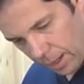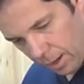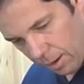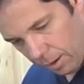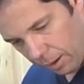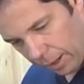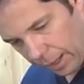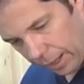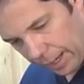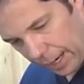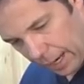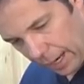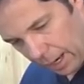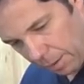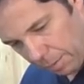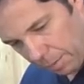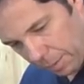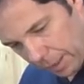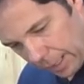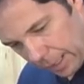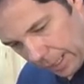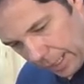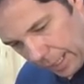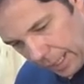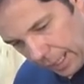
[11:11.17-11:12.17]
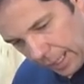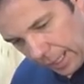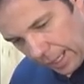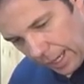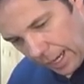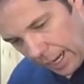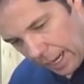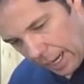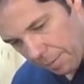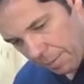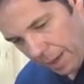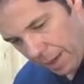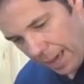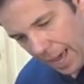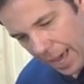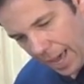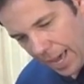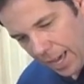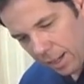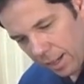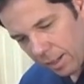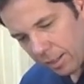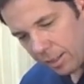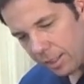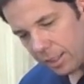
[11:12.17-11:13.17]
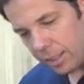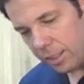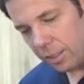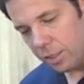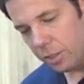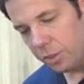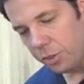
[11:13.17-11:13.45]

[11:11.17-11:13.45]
Okay, now I'm angling